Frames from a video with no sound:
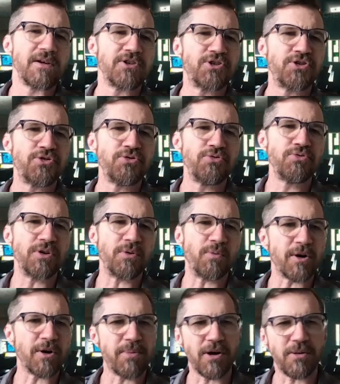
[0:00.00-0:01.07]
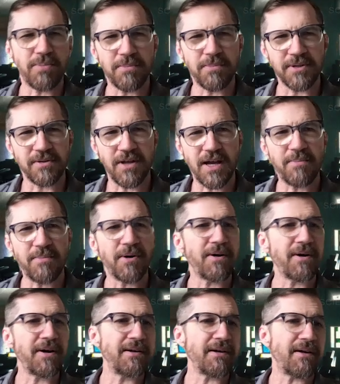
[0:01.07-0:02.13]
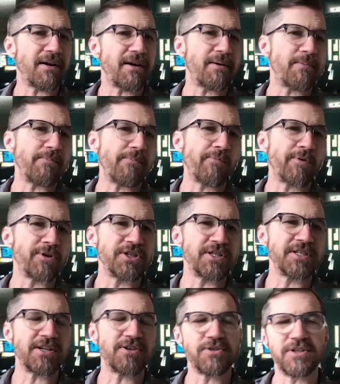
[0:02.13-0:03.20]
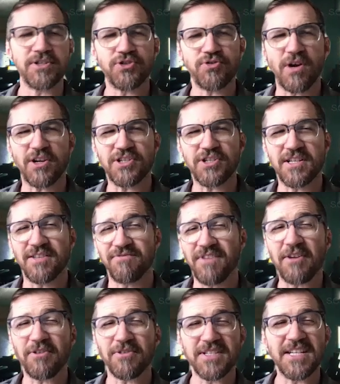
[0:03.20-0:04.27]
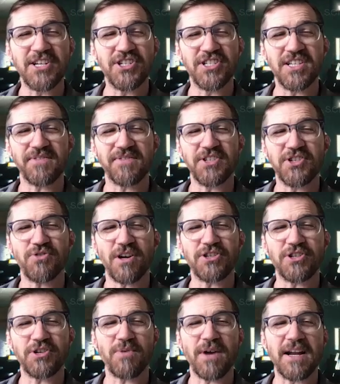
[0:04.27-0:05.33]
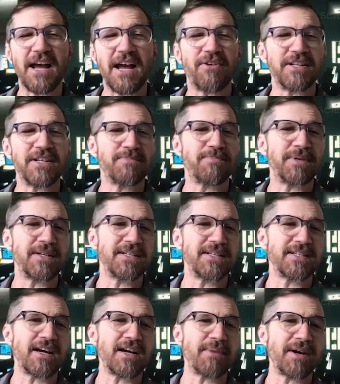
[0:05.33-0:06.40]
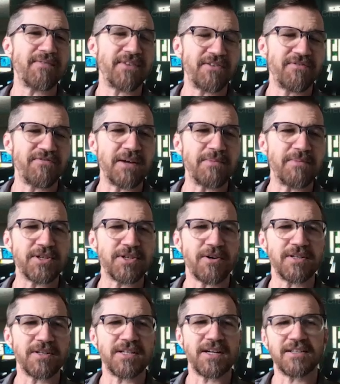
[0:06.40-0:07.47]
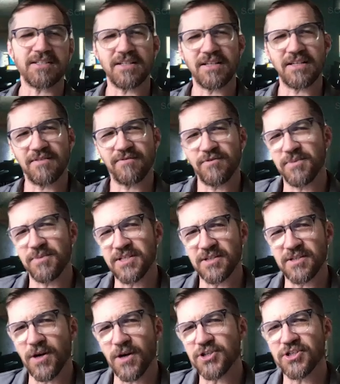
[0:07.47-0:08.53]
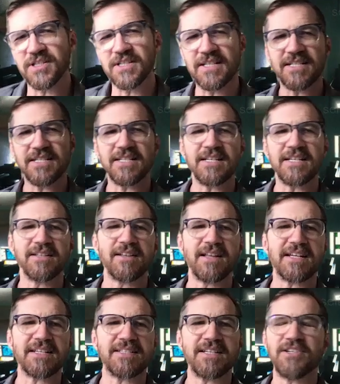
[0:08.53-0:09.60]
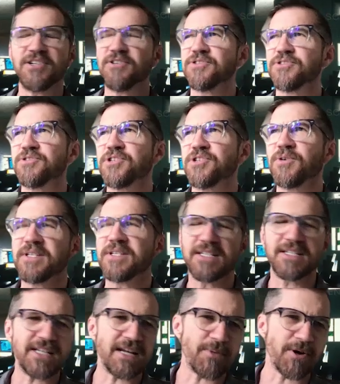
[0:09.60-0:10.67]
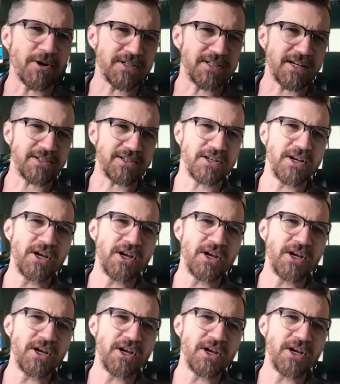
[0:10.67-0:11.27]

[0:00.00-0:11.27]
to the Winter Park Public Library, which is under construction, in the final stages of construction right now. And it's been designed by a very famous architect. If you've been to Washington, D.C. in the last 10 years or so, he's the same architect